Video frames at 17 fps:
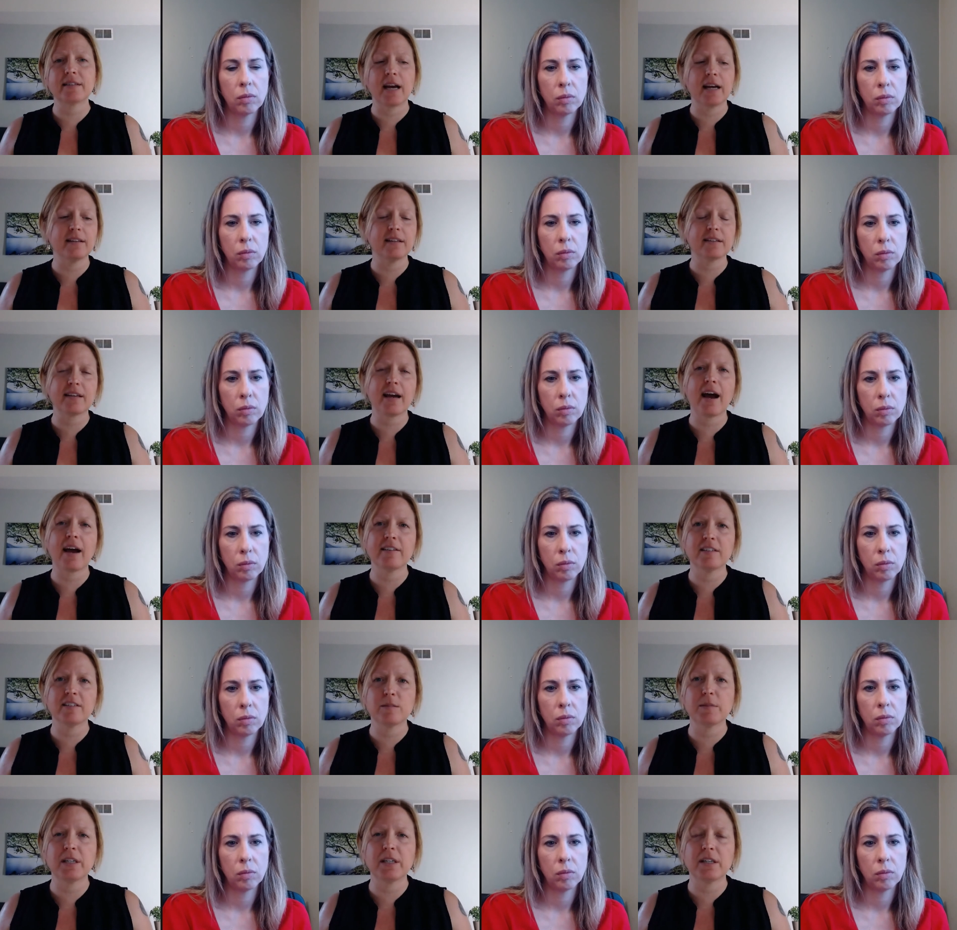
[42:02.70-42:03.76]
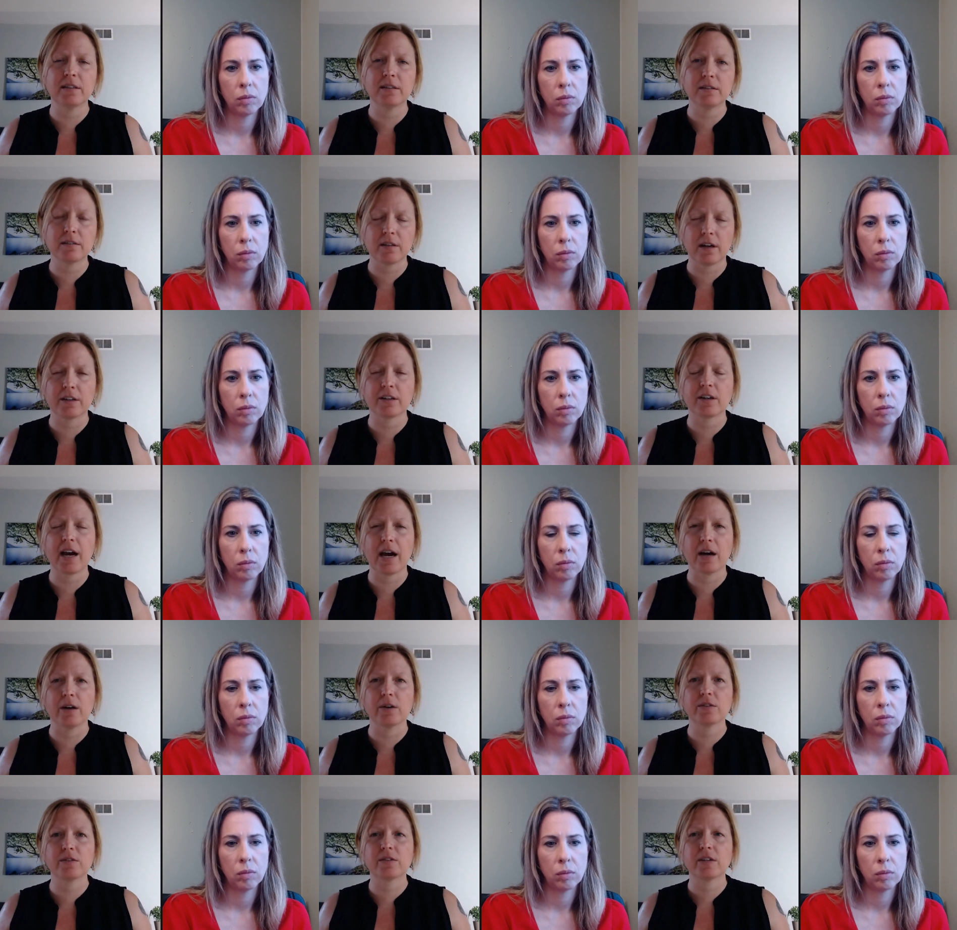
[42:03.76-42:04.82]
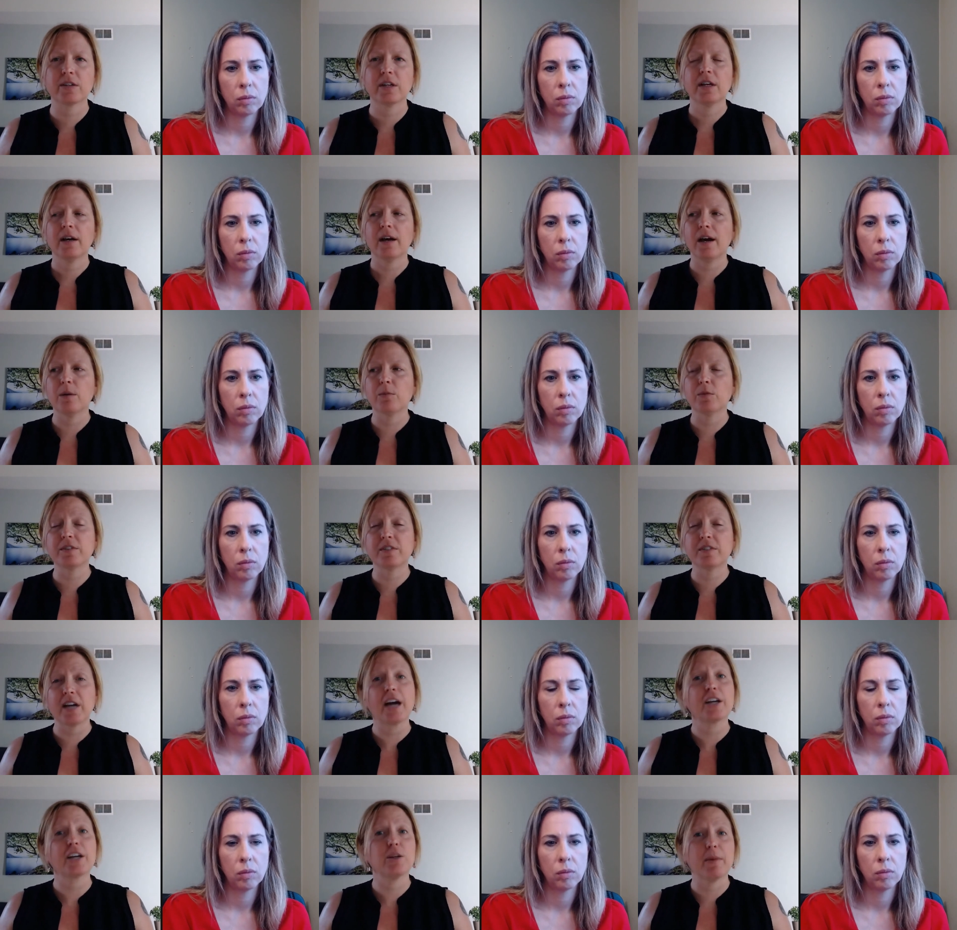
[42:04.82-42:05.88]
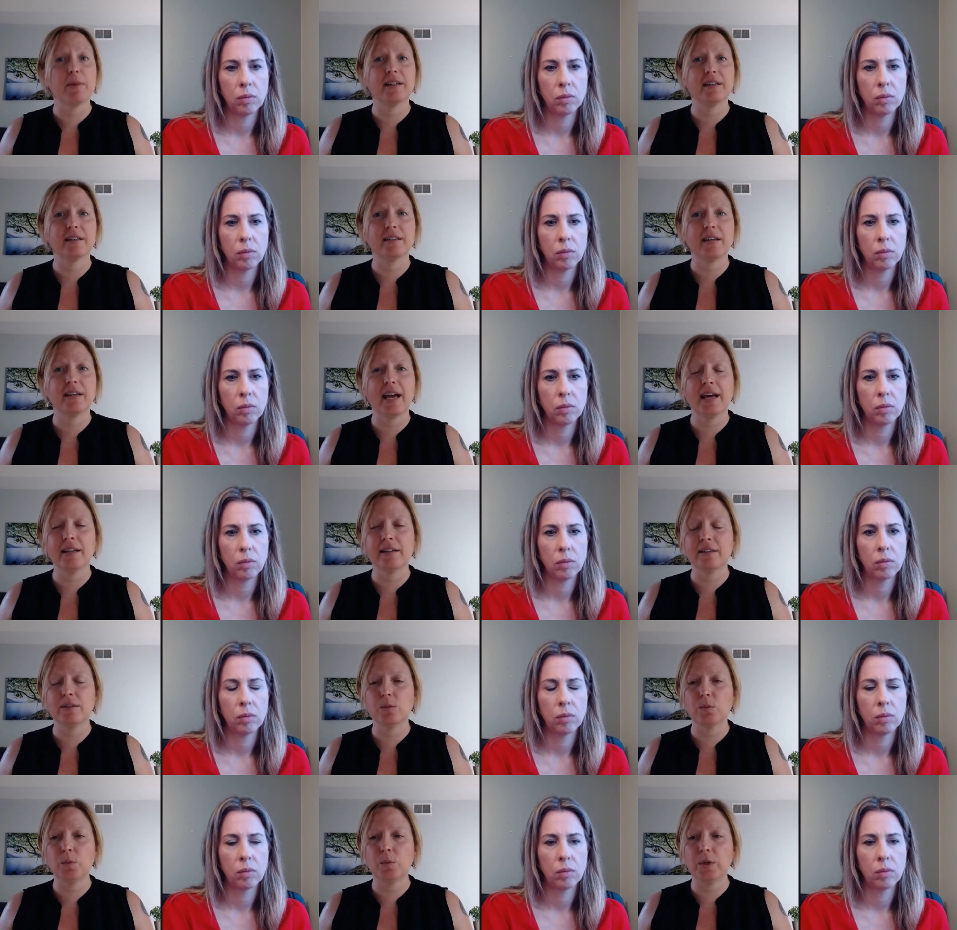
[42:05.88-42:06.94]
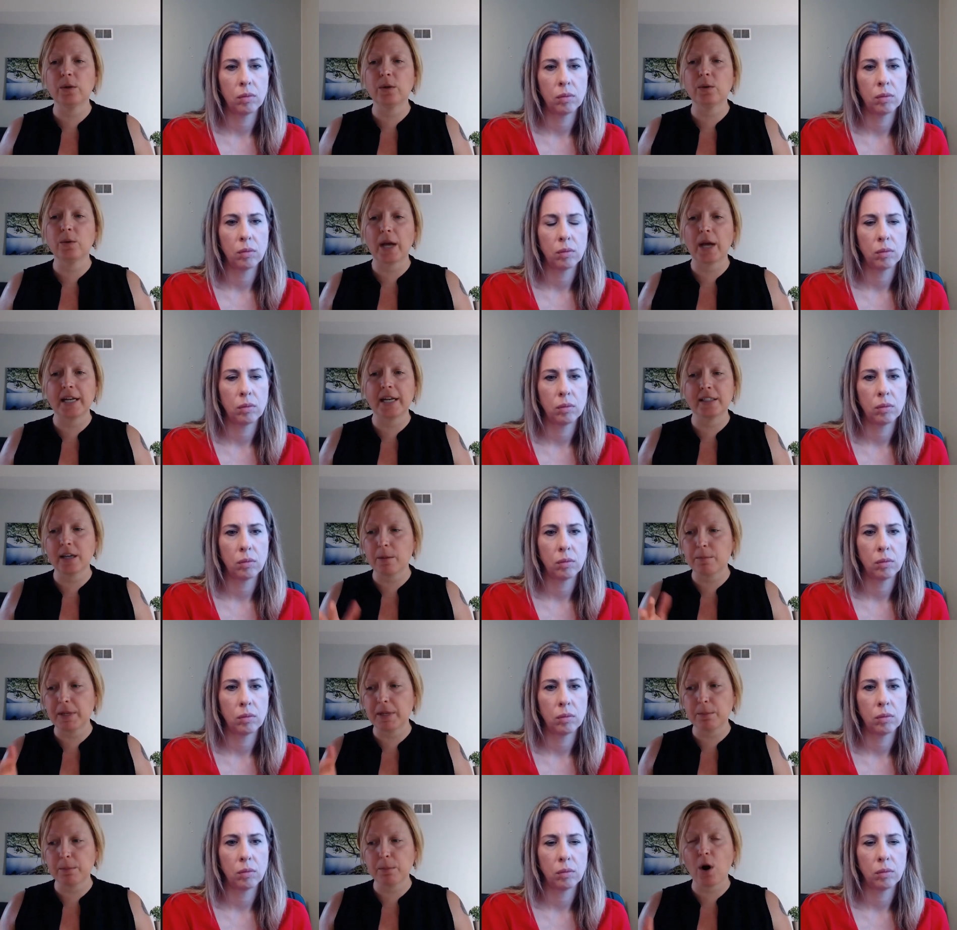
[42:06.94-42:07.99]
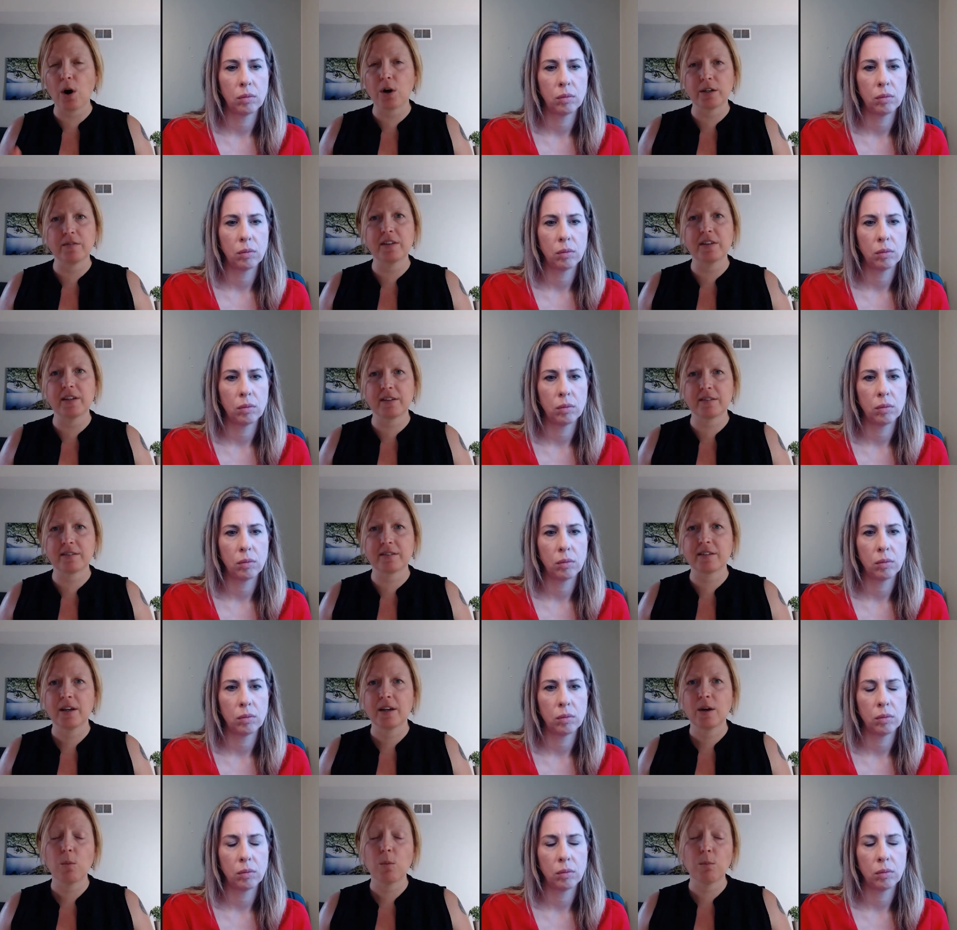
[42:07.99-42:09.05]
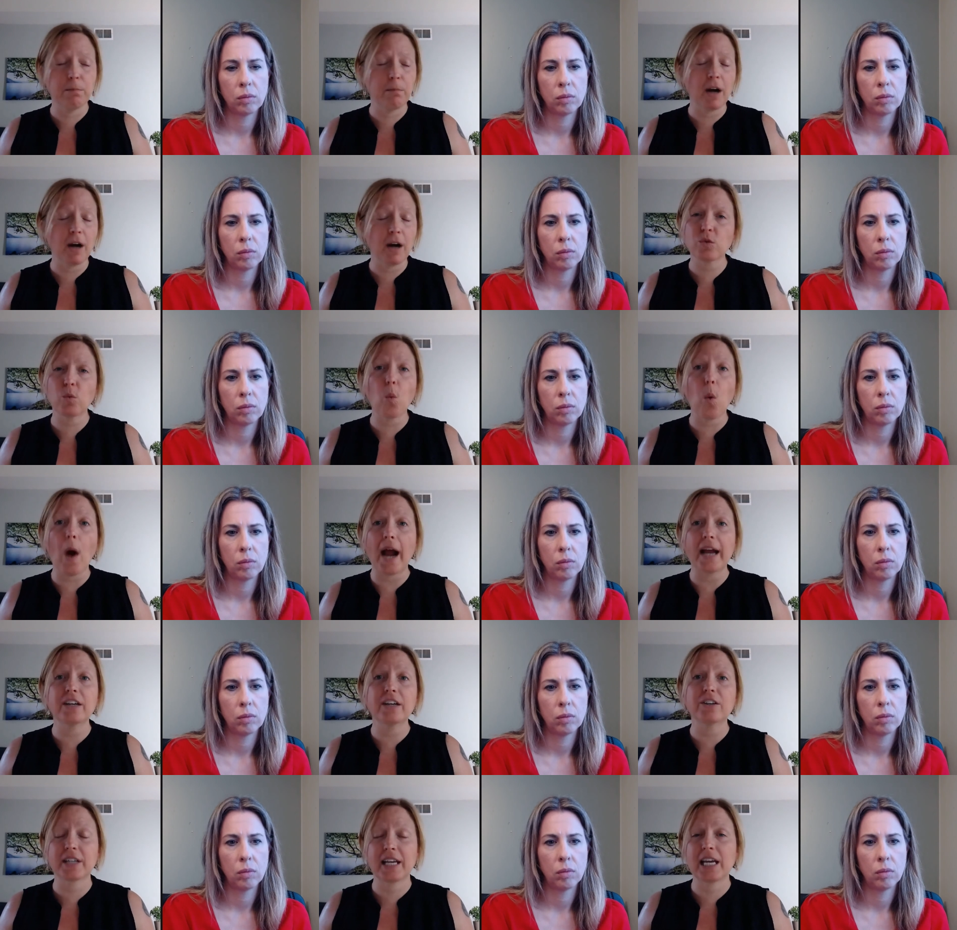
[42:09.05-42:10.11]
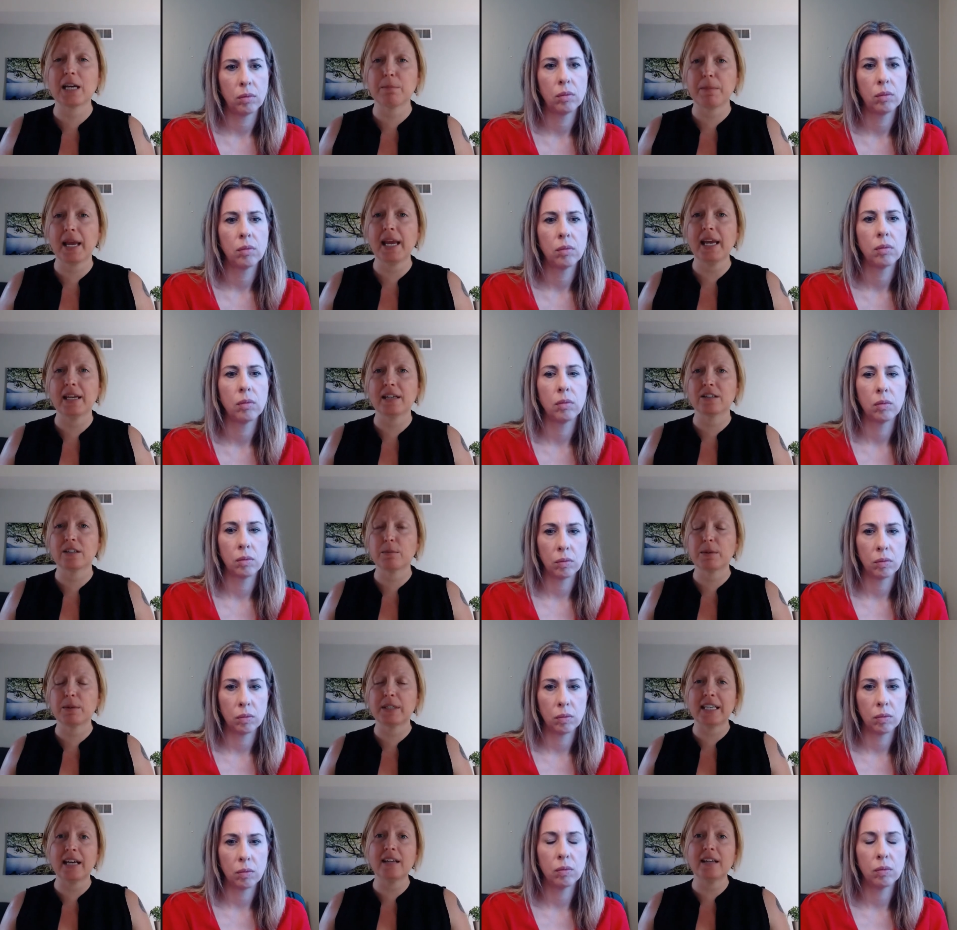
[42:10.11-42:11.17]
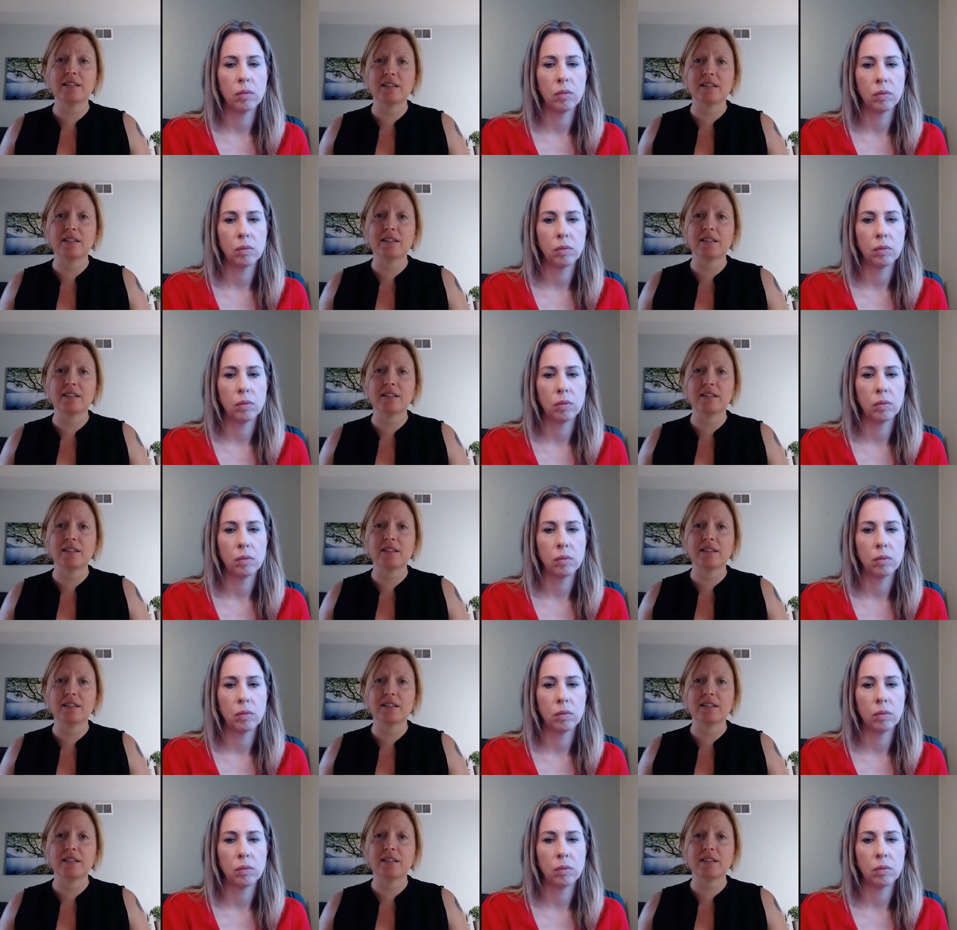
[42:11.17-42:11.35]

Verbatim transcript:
Speaker 1: this high-speed slaughterhouse um, was documented. And we ended up being part of this much wider campaign to put an end to this